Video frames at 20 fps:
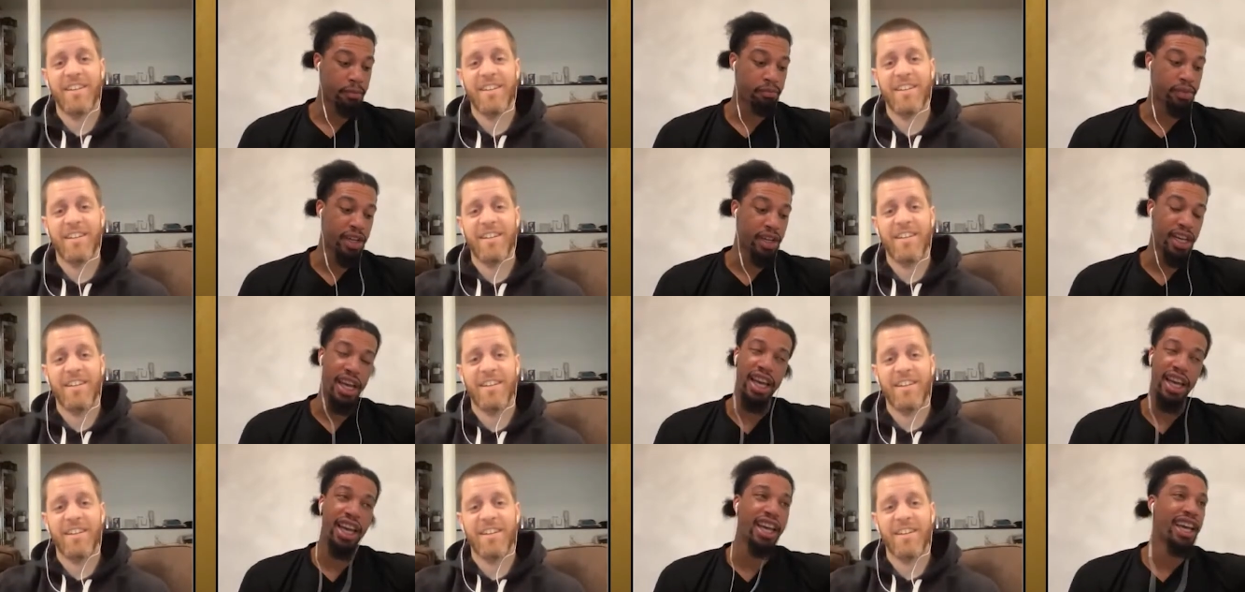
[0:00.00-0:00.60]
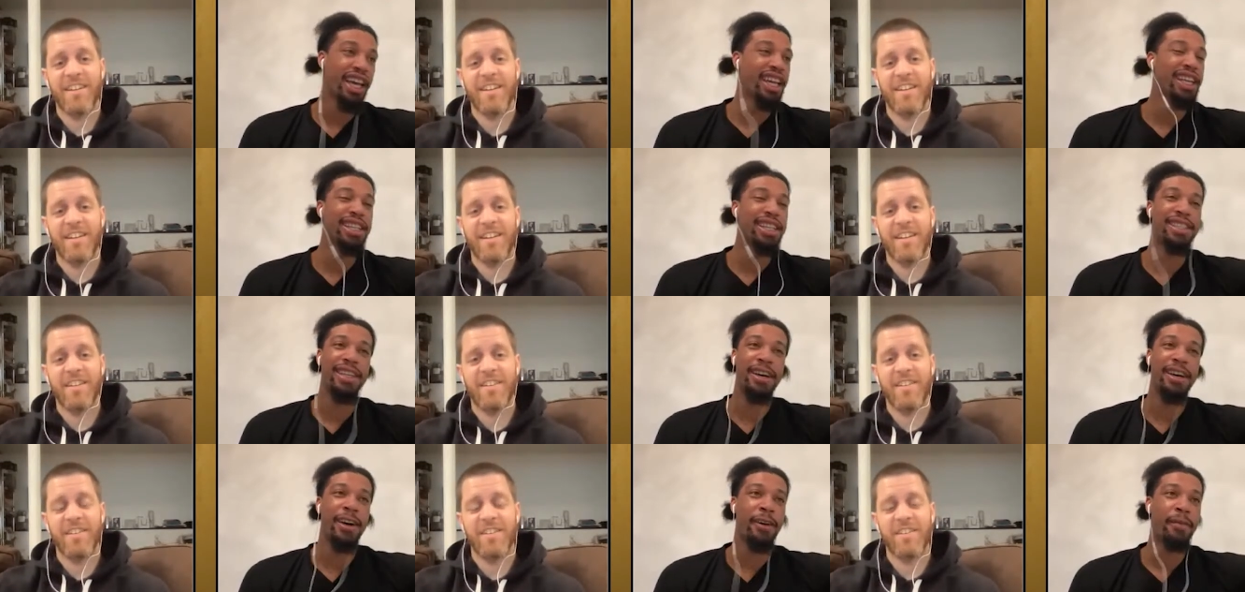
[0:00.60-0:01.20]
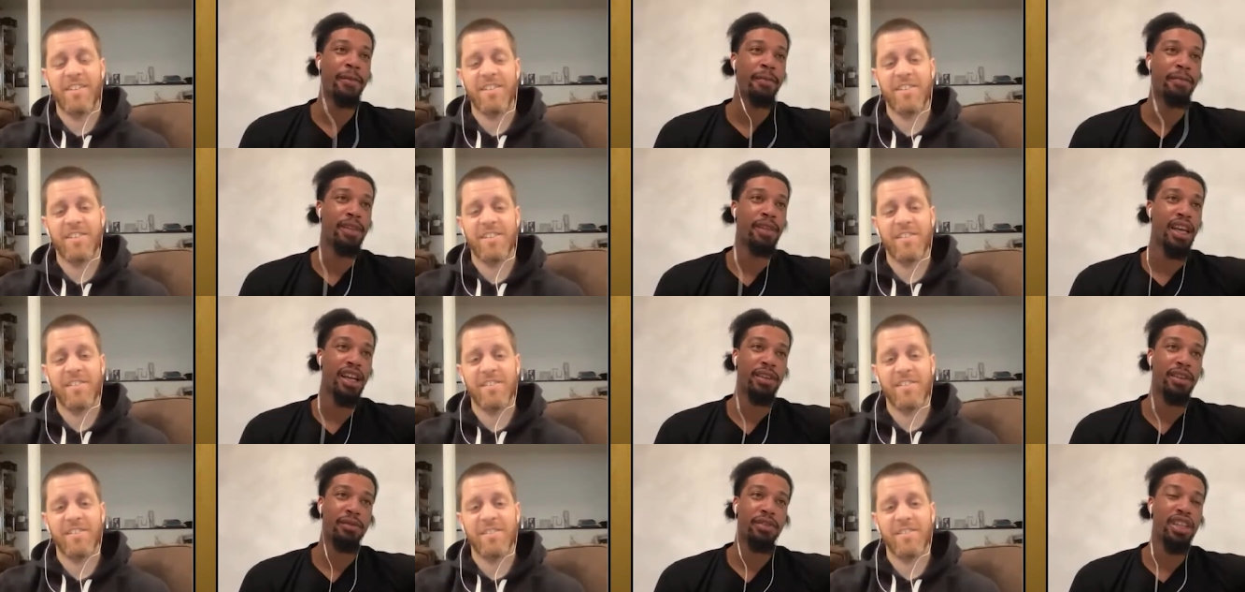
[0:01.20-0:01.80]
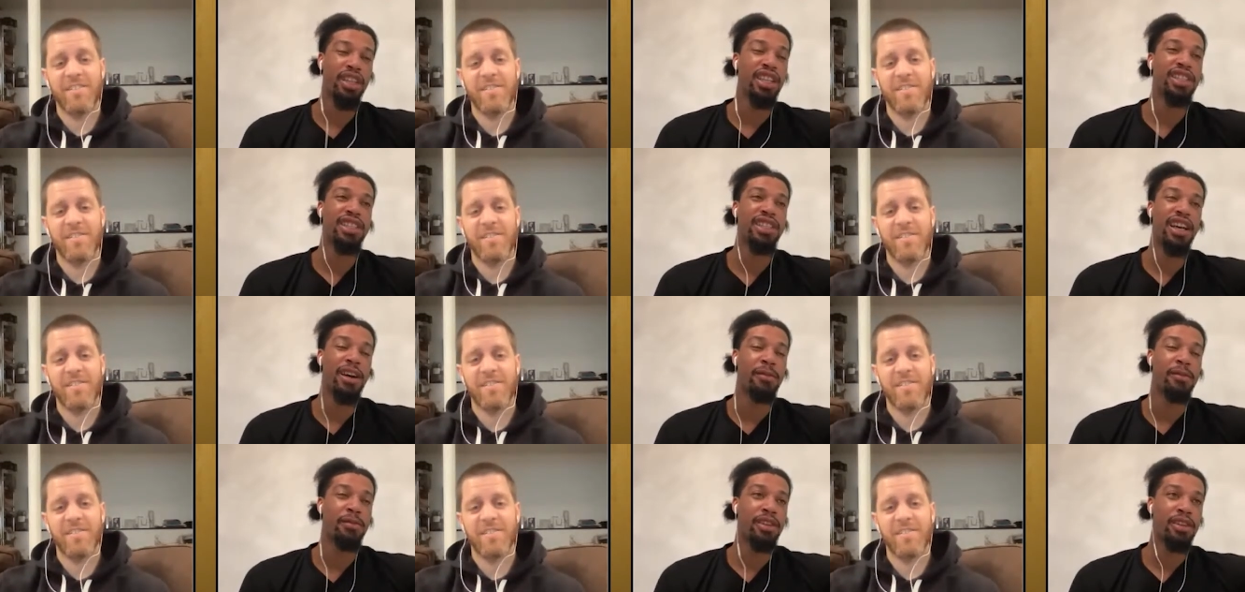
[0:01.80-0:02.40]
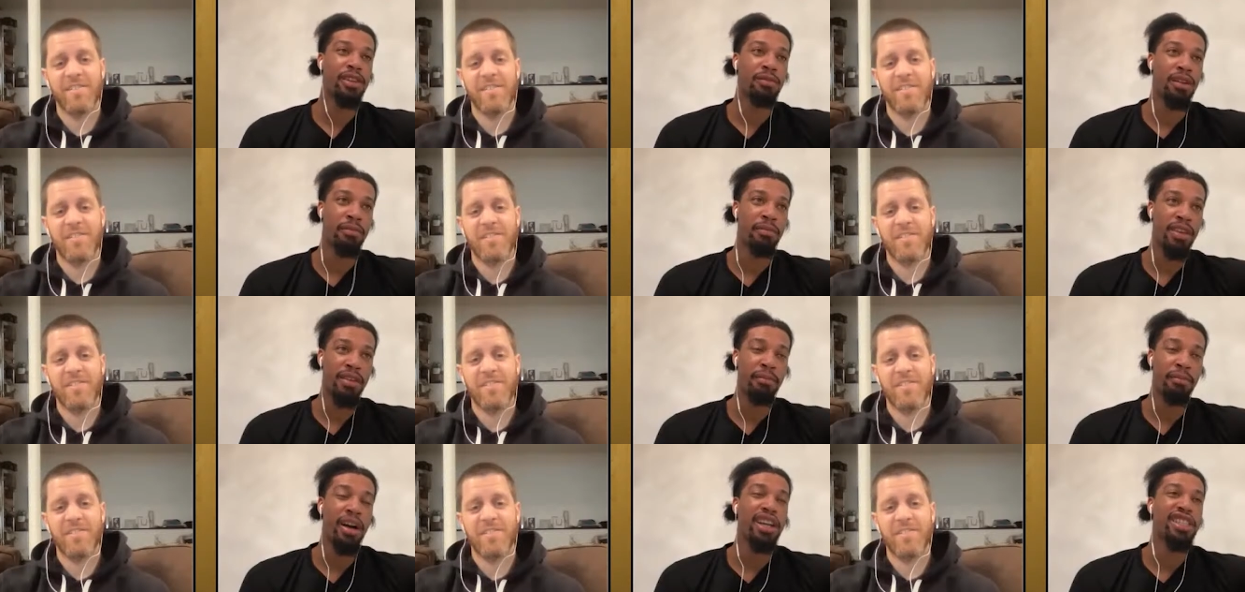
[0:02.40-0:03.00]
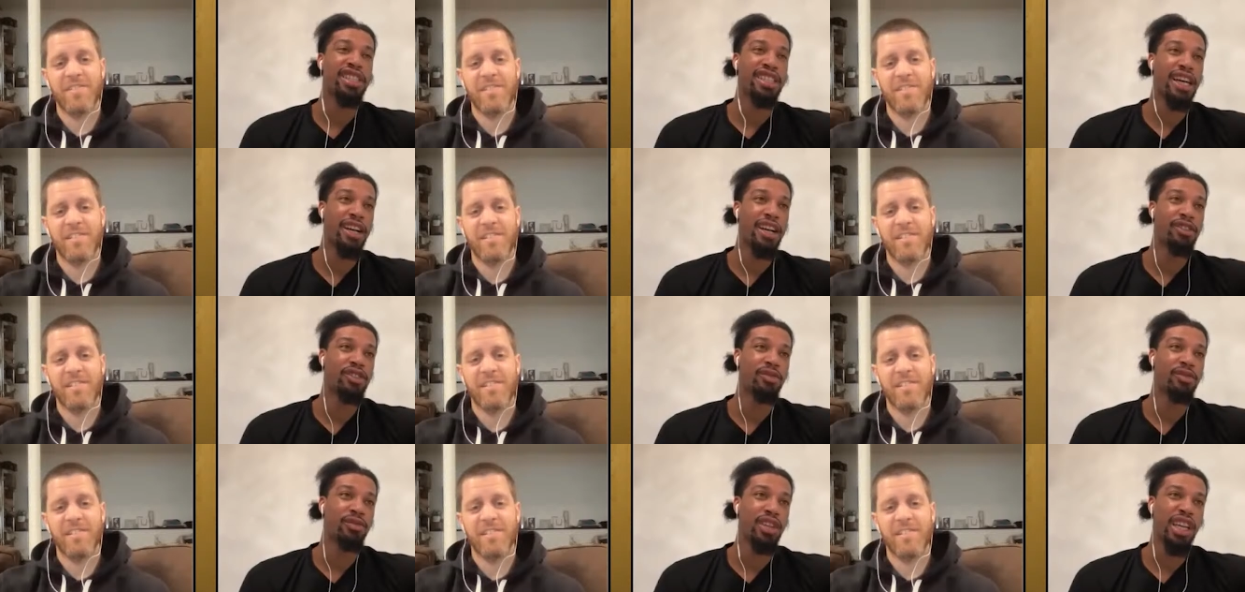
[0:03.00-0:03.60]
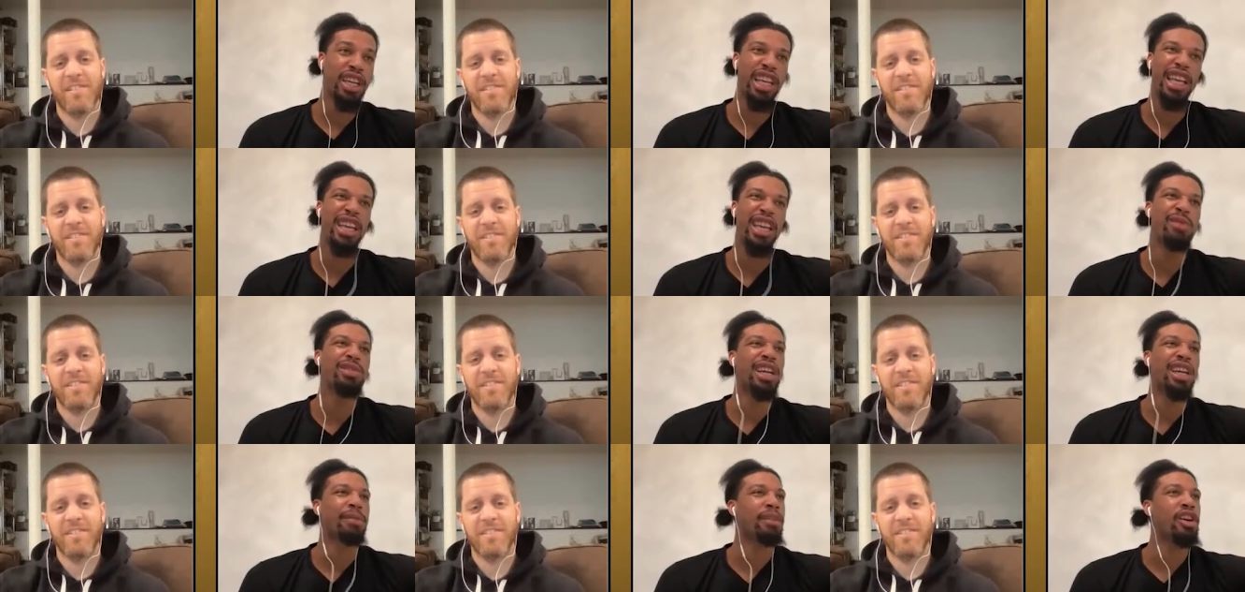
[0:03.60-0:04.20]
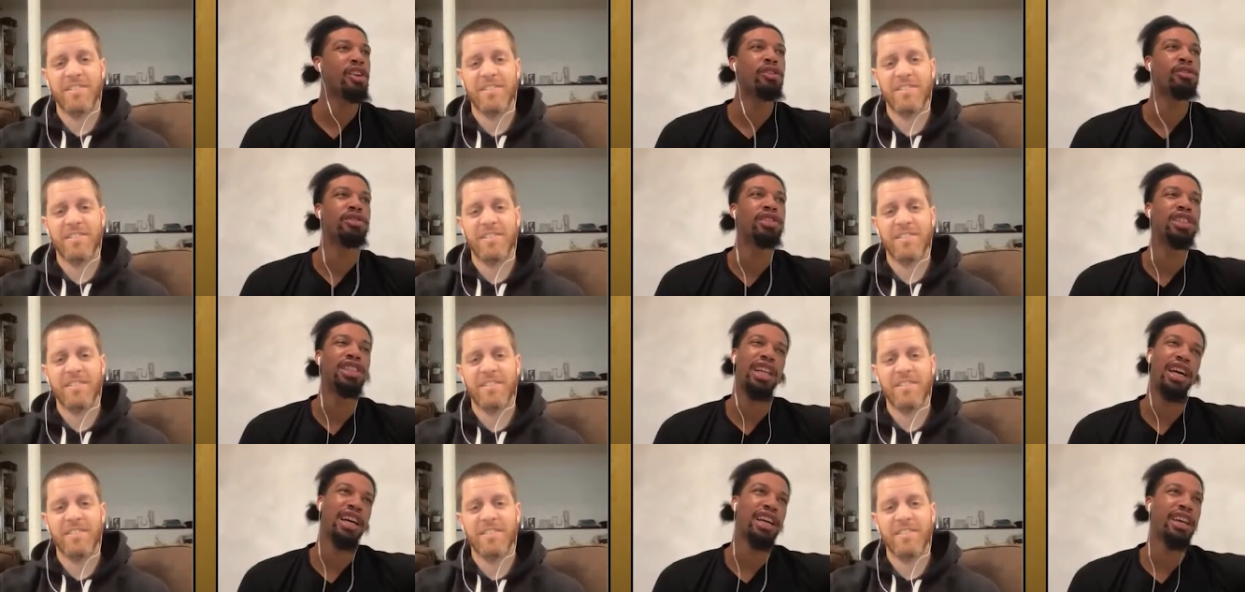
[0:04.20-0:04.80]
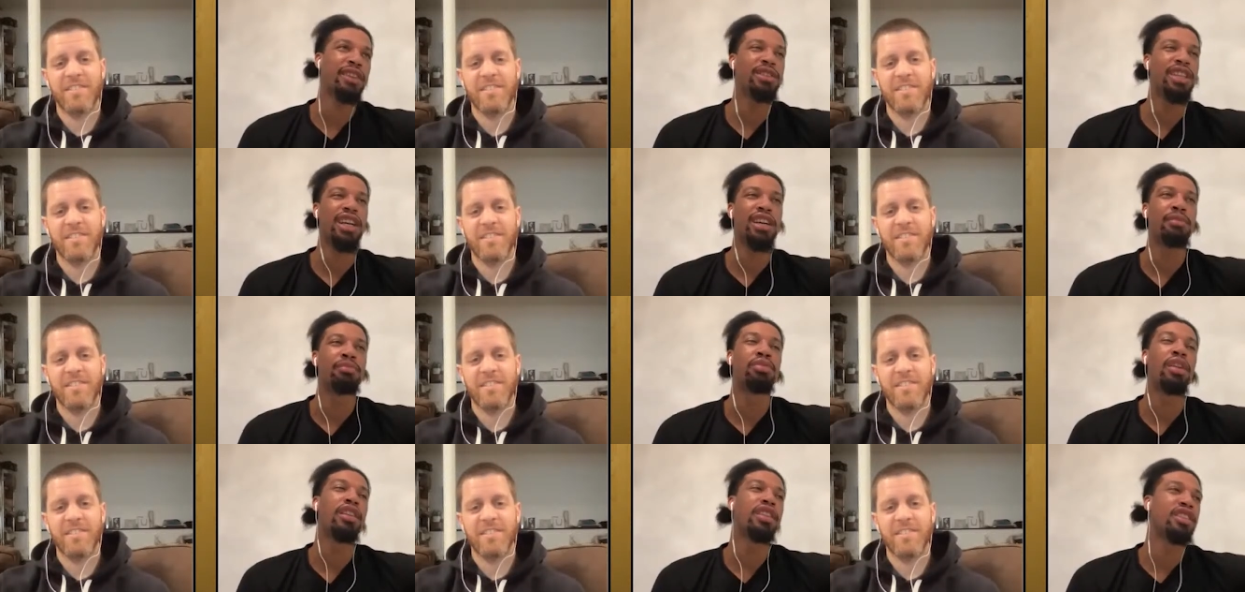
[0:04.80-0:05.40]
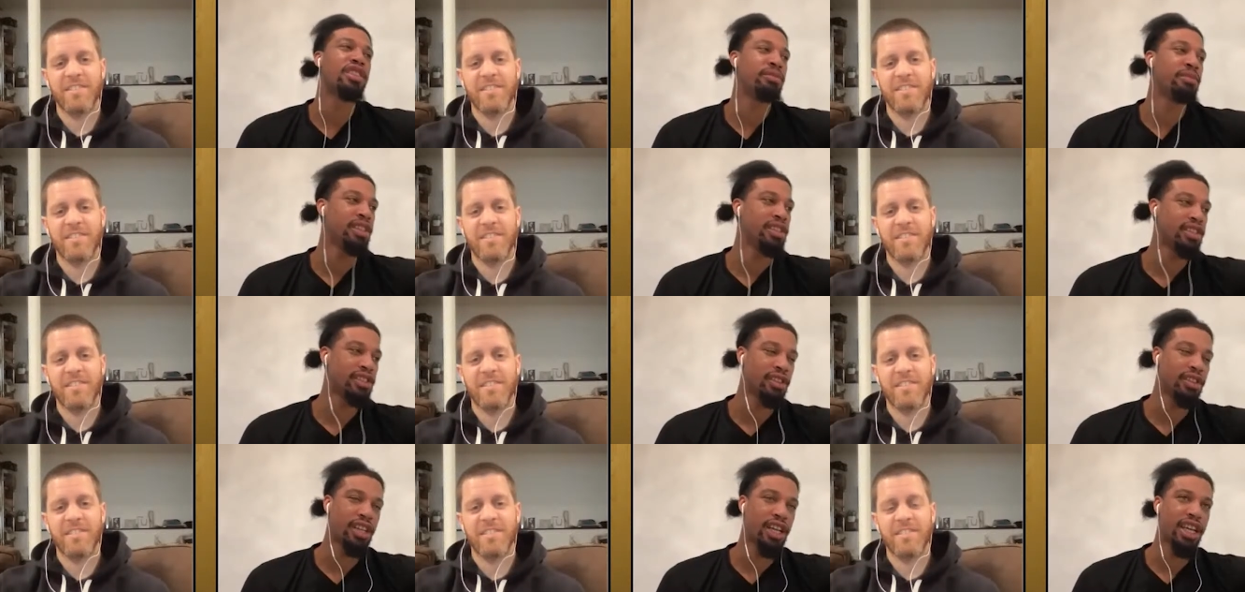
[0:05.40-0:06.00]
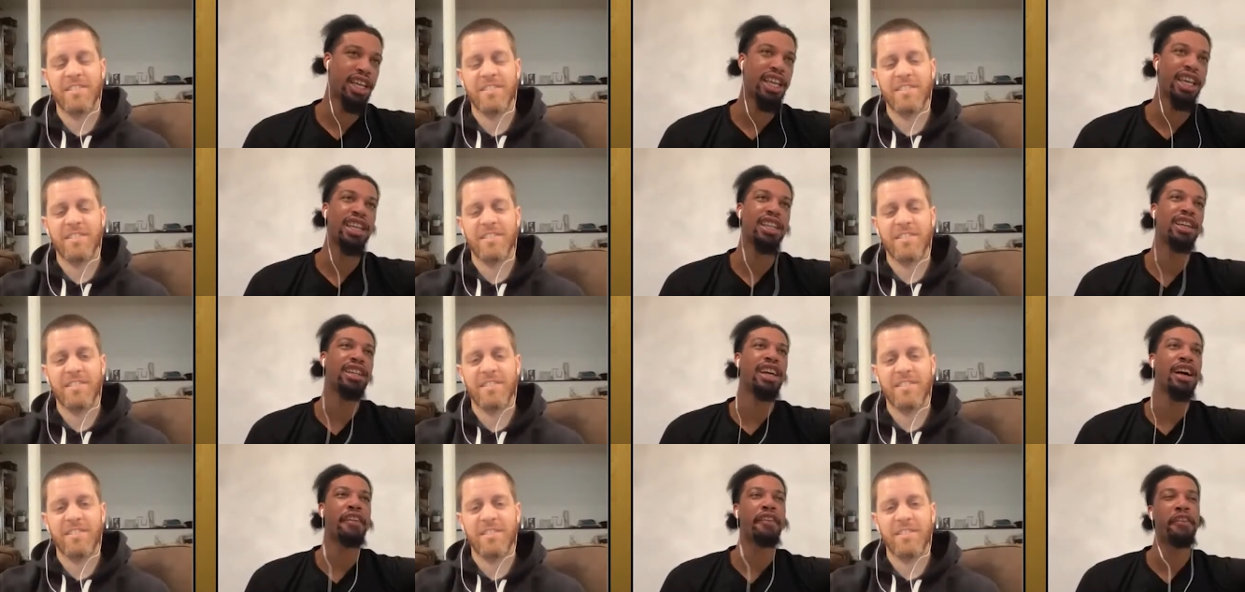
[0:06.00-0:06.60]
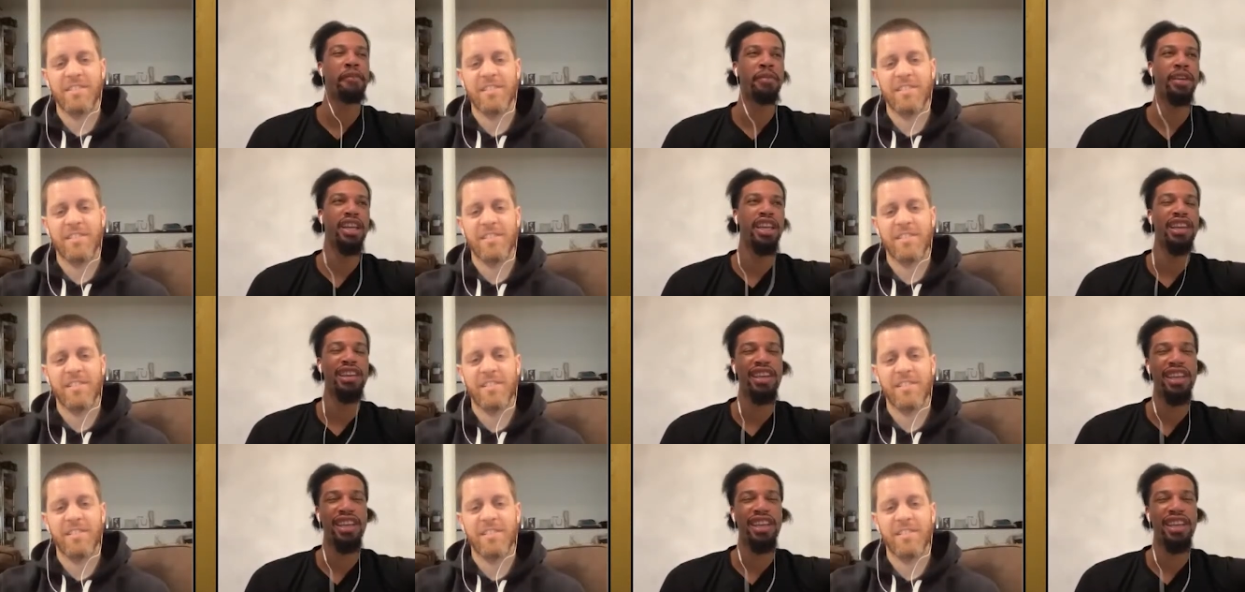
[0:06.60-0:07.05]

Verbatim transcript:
Speaker 1: But anytime, like anytime uh, my man Mike Scott used to win, he, he, was like my old, like he was like a brother to me. So like he'd look out for me.